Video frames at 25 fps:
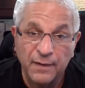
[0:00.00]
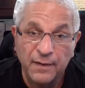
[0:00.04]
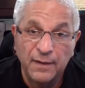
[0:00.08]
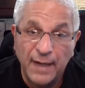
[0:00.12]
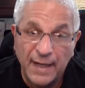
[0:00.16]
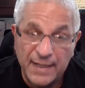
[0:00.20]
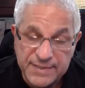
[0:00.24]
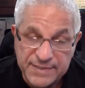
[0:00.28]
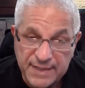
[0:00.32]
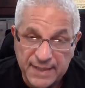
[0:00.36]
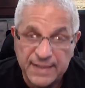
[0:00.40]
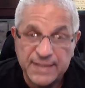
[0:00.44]

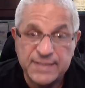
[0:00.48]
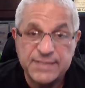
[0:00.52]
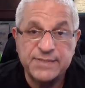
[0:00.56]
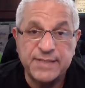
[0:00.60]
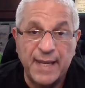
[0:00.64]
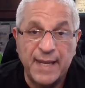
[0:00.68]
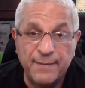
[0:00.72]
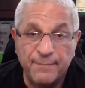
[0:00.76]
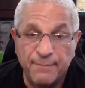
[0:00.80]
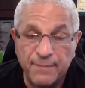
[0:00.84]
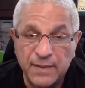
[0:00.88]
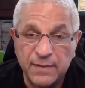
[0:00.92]
I said a
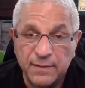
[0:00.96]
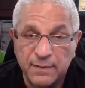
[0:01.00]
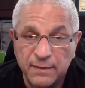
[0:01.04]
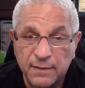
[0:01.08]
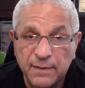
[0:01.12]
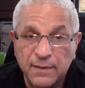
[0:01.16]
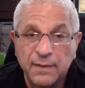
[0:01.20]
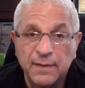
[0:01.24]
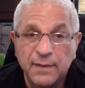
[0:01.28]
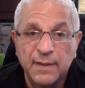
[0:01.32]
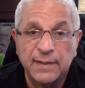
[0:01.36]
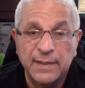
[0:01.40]
statement
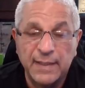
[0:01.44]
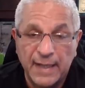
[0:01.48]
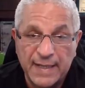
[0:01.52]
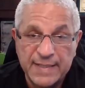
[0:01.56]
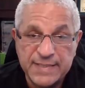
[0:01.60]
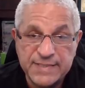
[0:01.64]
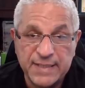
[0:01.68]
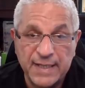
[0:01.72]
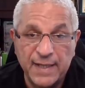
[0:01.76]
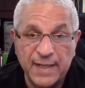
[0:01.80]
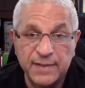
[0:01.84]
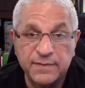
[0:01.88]
then I
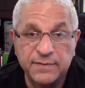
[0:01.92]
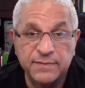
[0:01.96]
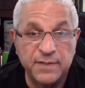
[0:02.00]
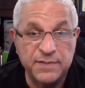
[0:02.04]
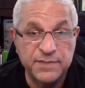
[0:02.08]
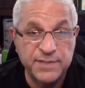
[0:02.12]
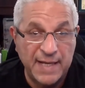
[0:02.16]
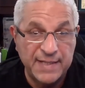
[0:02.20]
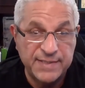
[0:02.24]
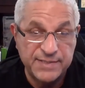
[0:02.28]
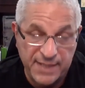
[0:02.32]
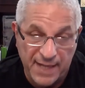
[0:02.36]
said, Does
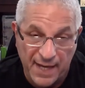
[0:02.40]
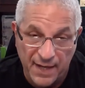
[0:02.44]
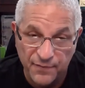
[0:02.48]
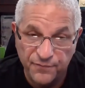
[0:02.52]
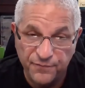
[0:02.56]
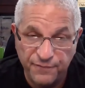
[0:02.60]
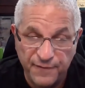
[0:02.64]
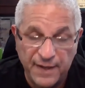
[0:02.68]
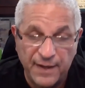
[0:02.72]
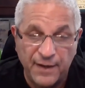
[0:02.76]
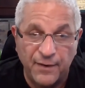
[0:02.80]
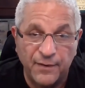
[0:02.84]
that sound
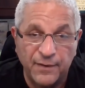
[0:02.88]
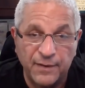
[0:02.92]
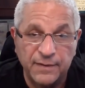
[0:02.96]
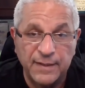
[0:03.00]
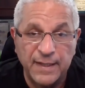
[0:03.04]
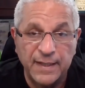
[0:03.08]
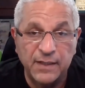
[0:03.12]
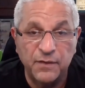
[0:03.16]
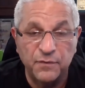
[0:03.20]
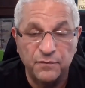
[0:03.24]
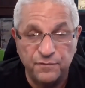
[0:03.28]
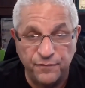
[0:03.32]
fair? And they
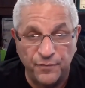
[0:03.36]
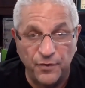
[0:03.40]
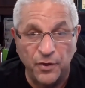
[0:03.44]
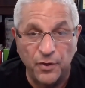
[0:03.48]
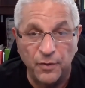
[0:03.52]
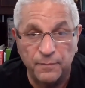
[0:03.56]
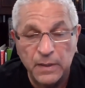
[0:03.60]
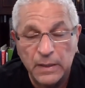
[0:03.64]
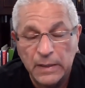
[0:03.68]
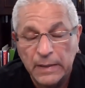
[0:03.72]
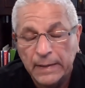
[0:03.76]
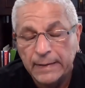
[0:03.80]

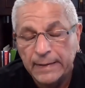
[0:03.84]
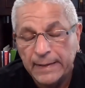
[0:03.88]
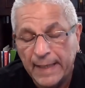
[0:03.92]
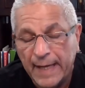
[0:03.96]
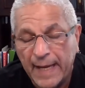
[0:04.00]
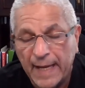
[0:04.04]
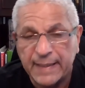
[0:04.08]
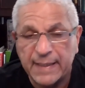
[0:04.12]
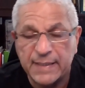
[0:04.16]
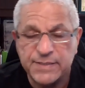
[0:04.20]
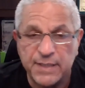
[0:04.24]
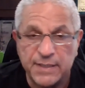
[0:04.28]
confirmed, Yeah,
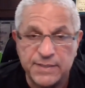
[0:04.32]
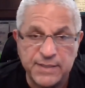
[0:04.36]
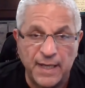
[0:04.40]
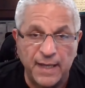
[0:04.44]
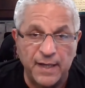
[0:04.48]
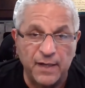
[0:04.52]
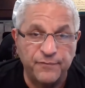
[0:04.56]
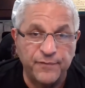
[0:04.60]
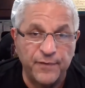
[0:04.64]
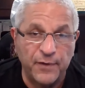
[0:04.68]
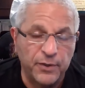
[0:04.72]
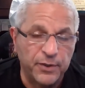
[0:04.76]
I guess that's kind
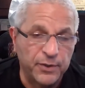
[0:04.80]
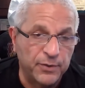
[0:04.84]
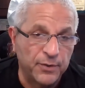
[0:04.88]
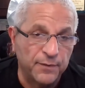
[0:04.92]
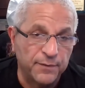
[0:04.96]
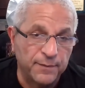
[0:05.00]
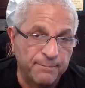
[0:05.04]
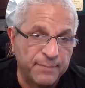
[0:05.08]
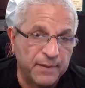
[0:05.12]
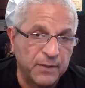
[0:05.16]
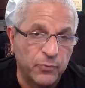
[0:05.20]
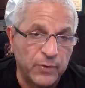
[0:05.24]
of fair. You know, the
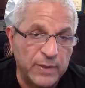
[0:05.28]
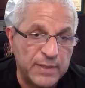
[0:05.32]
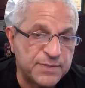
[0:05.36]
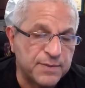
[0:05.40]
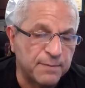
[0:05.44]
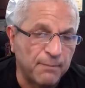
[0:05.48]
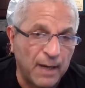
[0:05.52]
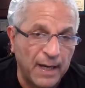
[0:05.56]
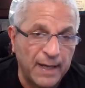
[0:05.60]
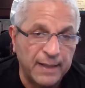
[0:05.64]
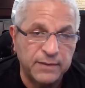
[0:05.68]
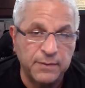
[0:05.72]
big reason,
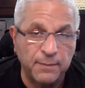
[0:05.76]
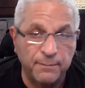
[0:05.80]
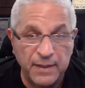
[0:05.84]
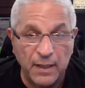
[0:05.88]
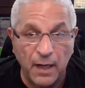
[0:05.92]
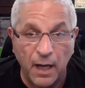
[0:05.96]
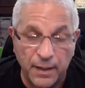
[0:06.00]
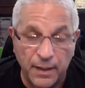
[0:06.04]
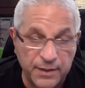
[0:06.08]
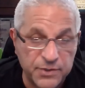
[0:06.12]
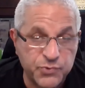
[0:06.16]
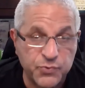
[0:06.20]
Mike, to be
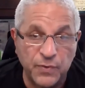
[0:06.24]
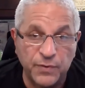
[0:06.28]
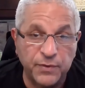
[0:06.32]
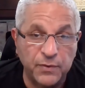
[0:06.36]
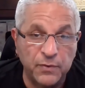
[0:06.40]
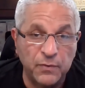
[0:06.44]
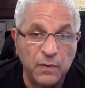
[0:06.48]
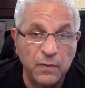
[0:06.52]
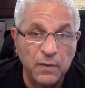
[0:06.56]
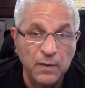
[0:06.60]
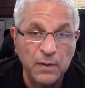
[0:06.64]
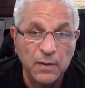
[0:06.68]
honest with
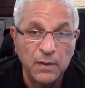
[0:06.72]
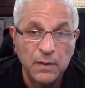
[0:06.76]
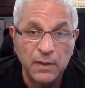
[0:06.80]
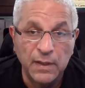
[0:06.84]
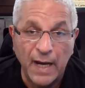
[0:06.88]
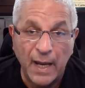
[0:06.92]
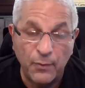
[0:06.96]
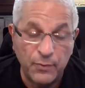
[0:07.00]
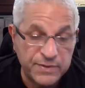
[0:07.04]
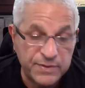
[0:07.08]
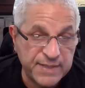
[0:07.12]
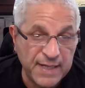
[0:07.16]
you, and
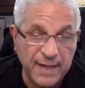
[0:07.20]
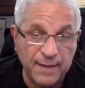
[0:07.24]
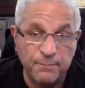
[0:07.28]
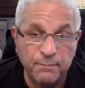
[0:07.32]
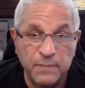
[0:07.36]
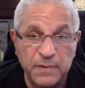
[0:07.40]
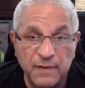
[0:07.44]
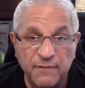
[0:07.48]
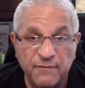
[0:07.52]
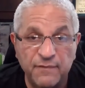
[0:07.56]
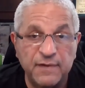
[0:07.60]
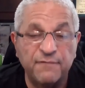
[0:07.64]
I would say,
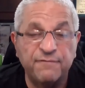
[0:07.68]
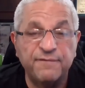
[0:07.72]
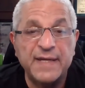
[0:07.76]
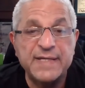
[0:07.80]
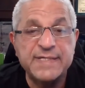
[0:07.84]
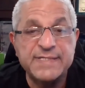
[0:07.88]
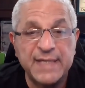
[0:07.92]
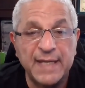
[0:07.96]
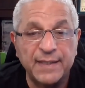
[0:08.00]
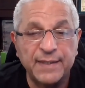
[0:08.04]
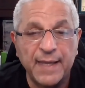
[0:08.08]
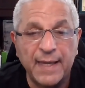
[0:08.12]
even if they
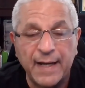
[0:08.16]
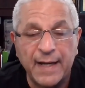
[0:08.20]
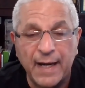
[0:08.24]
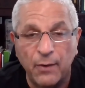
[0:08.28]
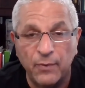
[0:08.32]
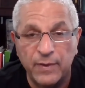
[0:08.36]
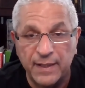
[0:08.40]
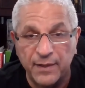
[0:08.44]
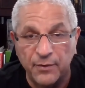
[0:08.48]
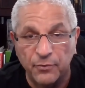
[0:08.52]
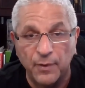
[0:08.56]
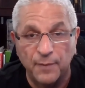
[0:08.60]
said that, I would
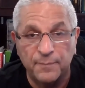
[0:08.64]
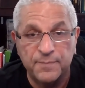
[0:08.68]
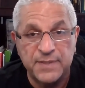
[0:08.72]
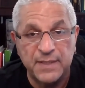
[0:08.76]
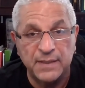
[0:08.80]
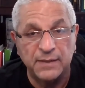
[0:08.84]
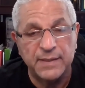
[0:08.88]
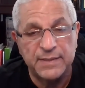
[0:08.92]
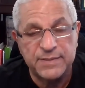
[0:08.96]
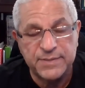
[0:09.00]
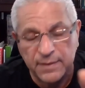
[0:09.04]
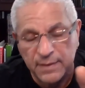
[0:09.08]
interrupt and say,
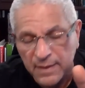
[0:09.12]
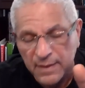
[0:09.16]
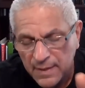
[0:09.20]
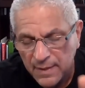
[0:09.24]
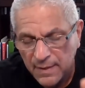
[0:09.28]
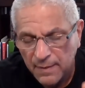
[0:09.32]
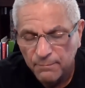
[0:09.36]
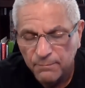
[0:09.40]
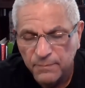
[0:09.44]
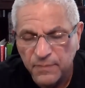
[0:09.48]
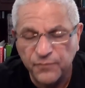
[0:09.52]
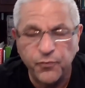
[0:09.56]
Listen,
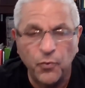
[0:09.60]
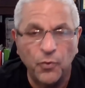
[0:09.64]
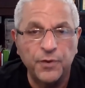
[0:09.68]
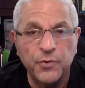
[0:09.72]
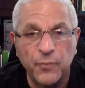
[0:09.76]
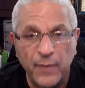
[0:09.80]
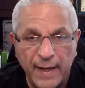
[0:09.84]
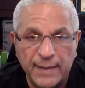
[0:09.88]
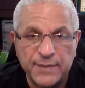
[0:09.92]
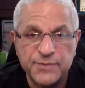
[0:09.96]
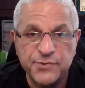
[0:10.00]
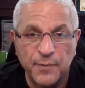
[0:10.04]
before you
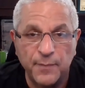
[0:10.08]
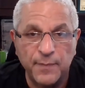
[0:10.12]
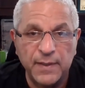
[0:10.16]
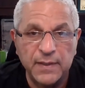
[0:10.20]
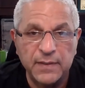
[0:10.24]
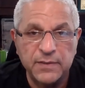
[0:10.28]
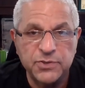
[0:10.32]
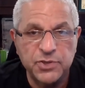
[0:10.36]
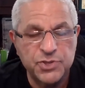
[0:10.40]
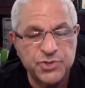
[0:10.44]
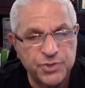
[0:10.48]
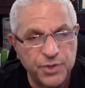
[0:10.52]
answer me,
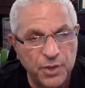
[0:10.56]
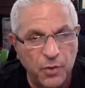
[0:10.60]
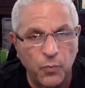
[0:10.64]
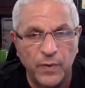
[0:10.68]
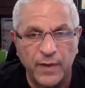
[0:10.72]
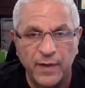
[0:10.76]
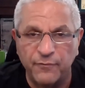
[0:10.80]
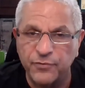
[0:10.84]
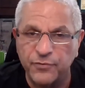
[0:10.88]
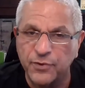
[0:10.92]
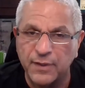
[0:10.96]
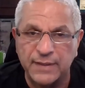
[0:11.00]
just know
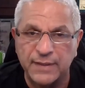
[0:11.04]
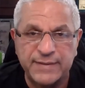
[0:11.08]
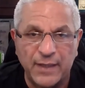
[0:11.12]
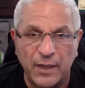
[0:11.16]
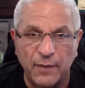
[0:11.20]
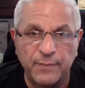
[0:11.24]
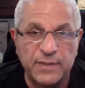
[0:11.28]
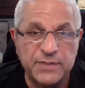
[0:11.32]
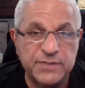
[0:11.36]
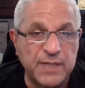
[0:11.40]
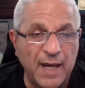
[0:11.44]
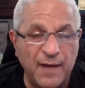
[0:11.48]
whatever you're going to tell
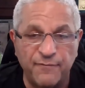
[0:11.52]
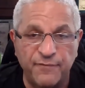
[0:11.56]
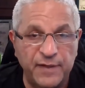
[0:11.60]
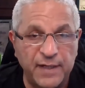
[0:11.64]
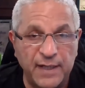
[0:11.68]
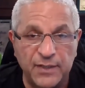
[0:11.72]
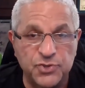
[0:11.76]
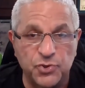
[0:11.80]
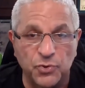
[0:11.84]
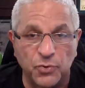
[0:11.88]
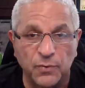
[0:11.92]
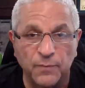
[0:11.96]
me is
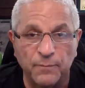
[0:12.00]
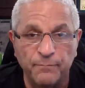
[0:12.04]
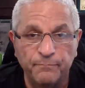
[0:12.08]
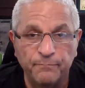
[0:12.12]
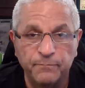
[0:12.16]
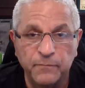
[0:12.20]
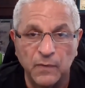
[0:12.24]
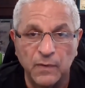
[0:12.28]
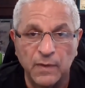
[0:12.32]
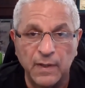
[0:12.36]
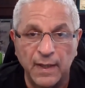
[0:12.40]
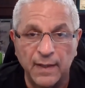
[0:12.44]
confidential.
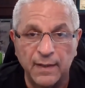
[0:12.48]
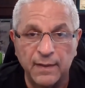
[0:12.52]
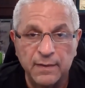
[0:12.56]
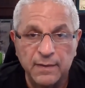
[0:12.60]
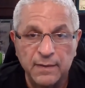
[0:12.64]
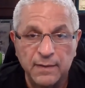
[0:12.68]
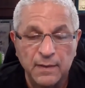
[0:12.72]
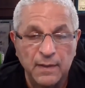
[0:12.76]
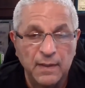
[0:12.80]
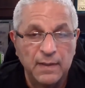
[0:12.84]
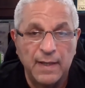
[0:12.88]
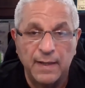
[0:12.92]
Okay.
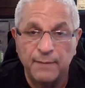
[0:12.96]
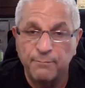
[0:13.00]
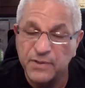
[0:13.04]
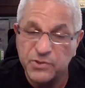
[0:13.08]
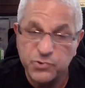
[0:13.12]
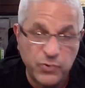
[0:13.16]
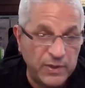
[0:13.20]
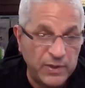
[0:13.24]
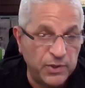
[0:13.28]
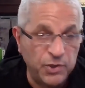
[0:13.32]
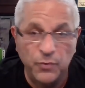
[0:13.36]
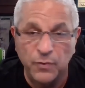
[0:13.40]
And
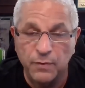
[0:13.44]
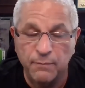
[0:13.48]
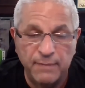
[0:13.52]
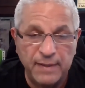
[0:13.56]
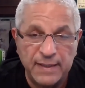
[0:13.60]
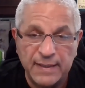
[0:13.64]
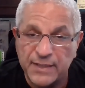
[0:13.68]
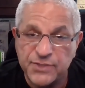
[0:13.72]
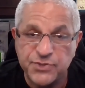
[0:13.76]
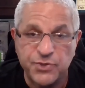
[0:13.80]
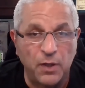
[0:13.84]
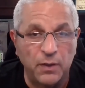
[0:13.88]
between you and me,
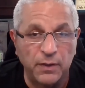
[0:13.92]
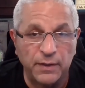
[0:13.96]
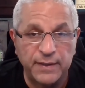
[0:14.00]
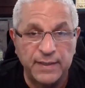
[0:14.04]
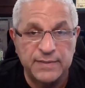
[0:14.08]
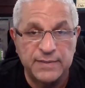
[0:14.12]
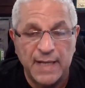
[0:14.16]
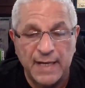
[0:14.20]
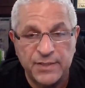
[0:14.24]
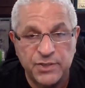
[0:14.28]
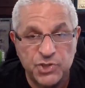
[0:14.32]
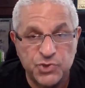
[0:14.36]
that's all it
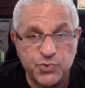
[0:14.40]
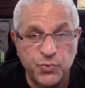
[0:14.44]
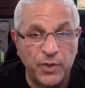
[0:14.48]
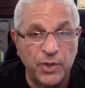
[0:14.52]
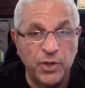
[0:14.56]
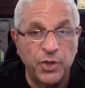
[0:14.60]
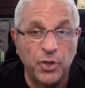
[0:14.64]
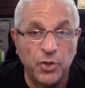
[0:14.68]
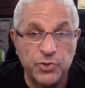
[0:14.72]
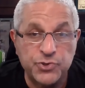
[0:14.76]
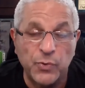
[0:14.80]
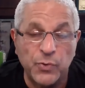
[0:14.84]
is. I just want to
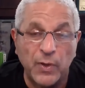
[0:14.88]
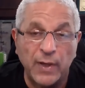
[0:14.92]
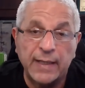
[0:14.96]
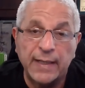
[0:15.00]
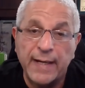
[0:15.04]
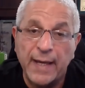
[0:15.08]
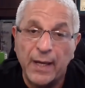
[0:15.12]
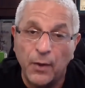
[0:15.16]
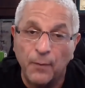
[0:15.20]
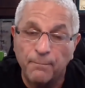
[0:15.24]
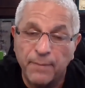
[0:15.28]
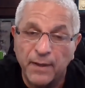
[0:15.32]
know so I can
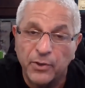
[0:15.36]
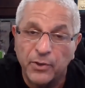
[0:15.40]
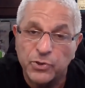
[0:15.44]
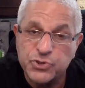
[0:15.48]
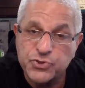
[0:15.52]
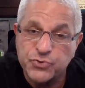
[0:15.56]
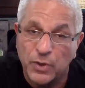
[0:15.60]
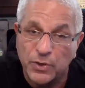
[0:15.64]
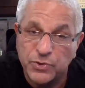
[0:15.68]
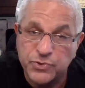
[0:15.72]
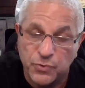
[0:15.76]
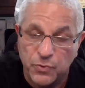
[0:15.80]
help better
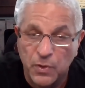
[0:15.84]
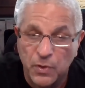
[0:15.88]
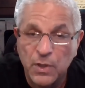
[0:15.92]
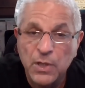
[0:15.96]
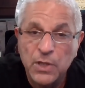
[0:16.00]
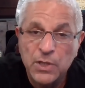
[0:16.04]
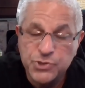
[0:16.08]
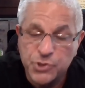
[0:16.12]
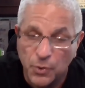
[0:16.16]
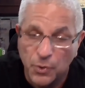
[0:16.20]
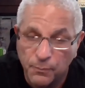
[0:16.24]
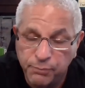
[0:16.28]
structure.
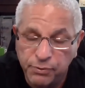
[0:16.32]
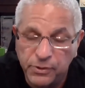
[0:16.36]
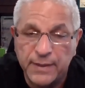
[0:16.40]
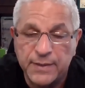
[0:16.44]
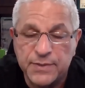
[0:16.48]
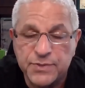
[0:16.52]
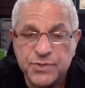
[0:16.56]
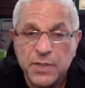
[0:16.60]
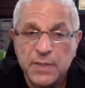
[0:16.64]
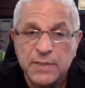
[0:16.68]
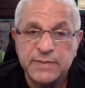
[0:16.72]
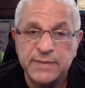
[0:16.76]
So
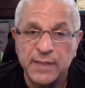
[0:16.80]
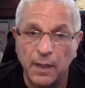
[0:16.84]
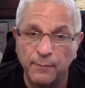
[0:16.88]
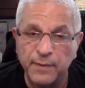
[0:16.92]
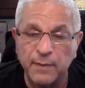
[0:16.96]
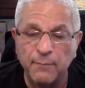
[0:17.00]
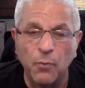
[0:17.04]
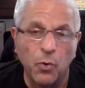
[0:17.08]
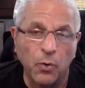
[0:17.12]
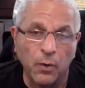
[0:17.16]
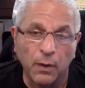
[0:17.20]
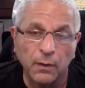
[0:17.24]
please tell me
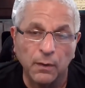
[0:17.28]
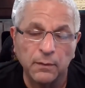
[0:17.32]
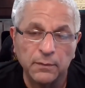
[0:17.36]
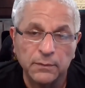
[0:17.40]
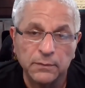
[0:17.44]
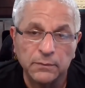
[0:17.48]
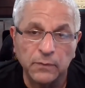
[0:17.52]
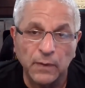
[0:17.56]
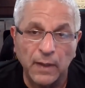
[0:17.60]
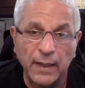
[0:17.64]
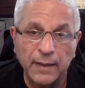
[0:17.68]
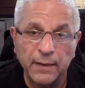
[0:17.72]
more.
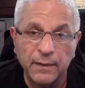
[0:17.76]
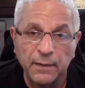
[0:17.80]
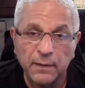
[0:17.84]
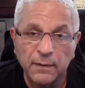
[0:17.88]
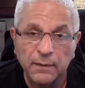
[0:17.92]
Right.